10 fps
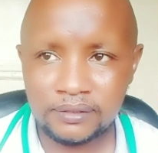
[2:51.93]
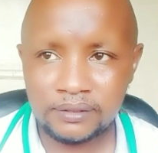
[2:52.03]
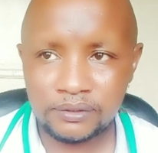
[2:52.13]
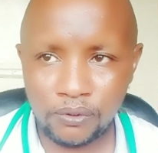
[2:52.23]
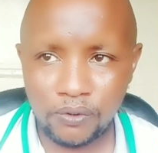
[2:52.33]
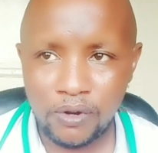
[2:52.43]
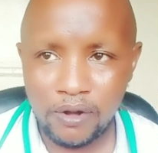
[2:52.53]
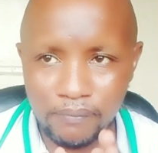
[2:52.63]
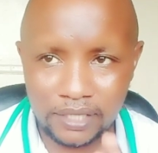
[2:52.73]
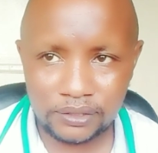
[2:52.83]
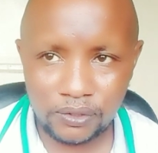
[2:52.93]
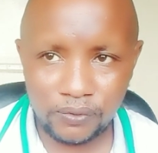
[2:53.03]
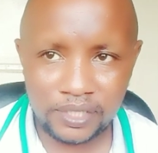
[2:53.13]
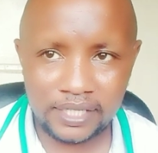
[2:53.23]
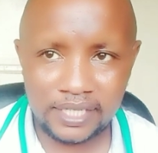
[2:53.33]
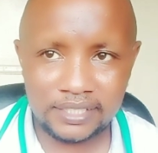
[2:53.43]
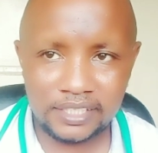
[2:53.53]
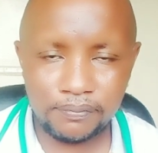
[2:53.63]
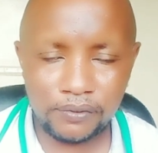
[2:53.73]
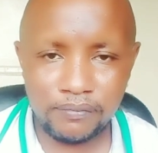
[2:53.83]
So, muscle weakness
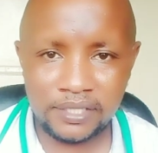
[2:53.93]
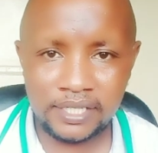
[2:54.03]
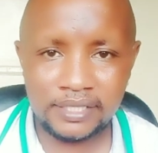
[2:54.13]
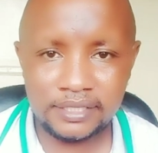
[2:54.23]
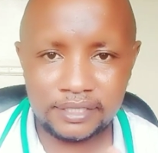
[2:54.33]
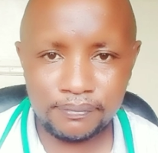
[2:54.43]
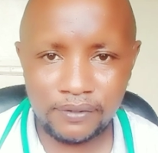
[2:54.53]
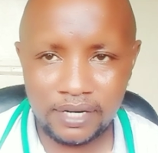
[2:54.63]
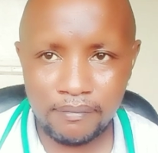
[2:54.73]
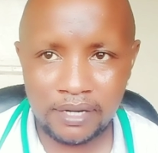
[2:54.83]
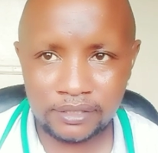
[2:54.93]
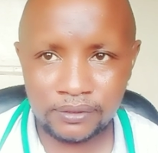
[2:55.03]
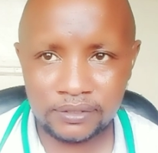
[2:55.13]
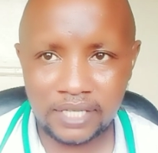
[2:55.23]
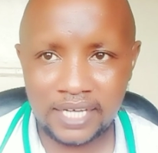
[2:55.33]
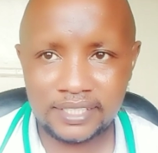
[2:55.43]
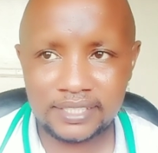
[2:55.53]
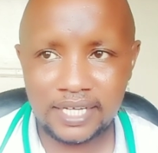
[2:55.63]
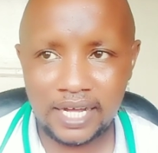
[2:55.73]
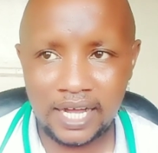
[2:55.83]
is prominent in smaller muscles and
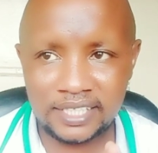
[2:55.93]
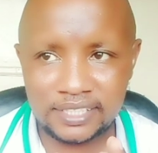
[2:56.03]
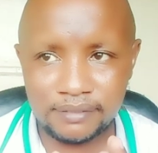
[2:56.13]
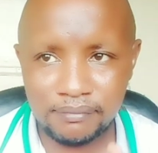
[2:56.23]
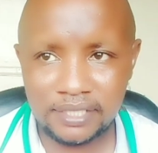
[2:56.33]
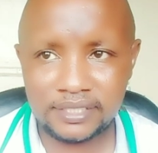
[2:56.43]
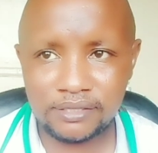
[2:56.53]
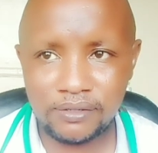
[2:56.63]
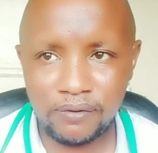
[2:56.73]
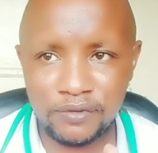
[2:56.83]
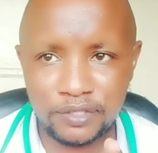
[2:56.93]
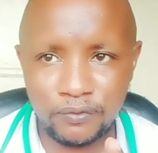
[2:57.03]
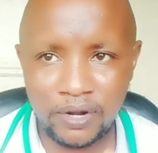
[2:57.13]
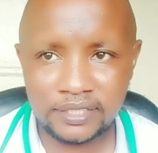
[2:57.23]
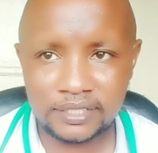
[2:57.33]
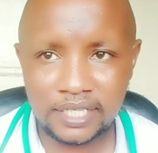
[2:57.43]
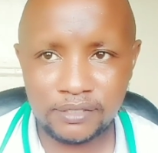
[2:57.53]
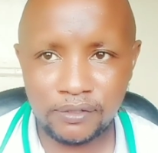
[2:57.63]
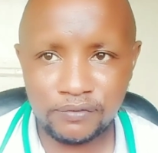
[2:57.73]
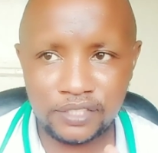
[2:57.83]
asymmetrical with one side
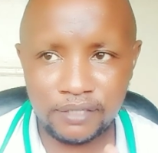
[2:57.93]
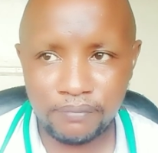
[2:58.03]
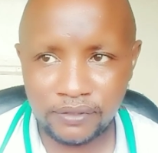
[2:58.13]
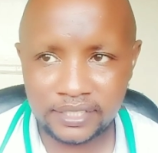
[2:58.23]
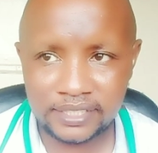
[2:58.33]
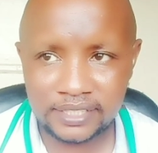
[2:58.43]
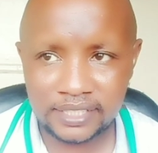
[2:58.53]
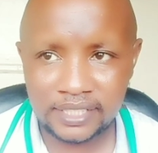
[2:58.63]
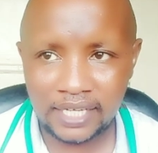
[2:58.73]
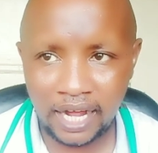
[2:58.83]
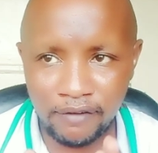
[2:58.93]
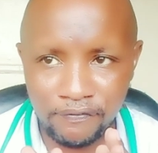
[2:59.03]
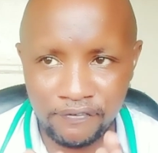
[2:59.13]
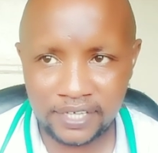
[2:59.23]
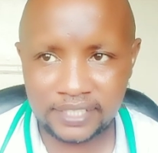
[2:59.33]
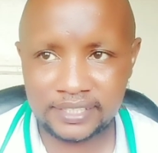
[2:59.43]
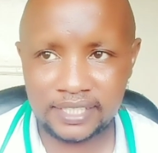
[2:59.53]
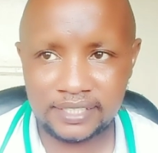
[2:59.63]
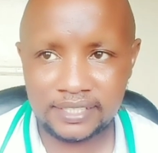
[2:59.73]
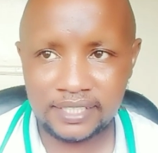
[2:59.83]
of the body
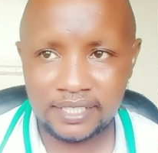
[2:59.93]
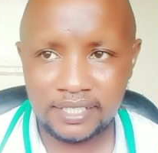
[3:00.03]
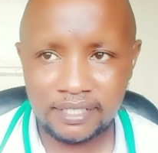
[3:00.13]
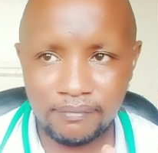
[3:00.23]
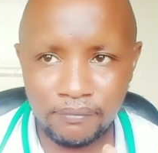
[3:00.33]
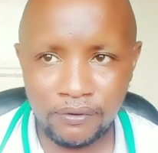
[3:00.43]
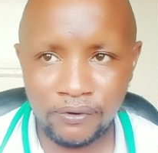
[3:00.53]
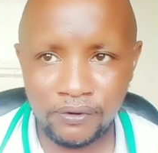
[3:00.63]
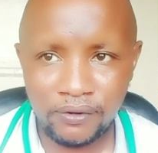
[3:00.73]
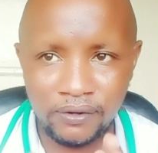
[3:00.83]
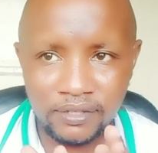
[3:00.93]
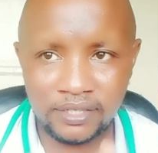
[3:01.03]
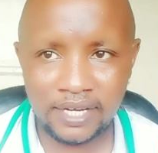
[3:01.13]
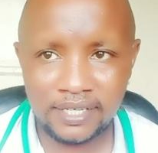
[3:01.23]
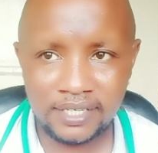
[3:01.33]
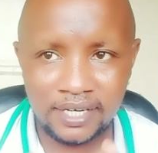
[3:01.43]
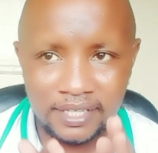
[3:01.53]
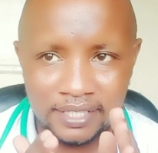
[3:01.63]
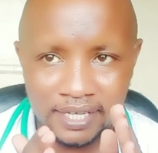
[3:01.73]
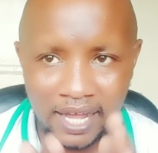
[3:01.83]
affected more
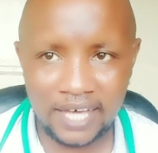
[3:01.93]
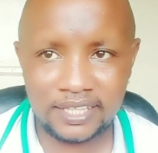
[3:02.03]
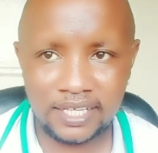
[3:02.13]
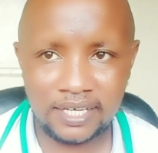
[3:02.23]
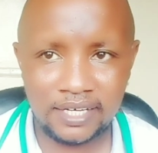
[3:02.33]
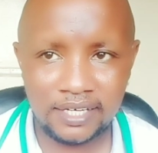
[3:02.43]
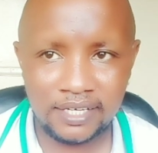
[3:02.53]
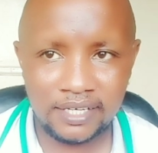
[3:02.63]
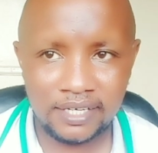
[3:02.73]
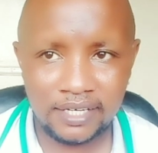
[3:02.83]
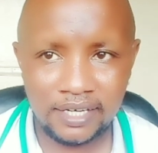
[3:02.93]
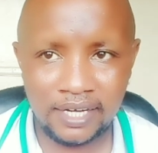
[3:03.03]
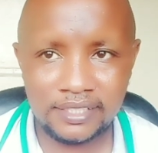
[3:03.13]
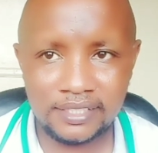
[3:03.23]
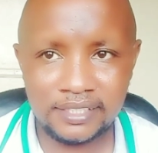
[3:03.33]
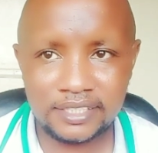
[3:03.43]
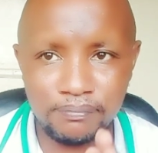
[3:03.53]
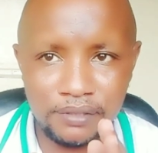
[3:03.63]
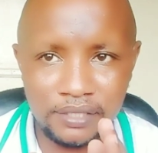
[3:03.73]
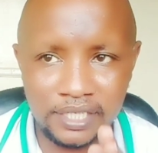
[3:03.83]
than the other, and it's
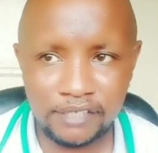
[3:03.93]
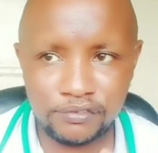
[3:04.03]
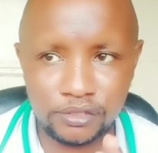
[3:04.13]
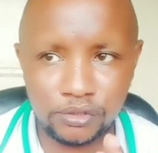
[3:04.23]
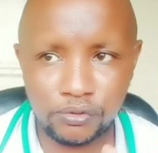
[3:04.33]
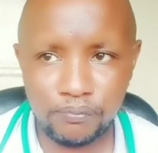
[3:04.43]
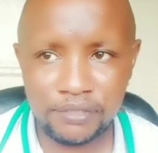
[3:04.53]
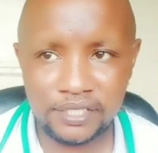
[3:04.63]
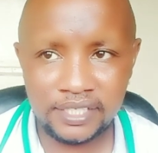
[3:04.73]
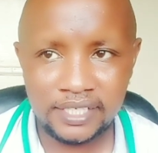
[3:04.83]
believed to be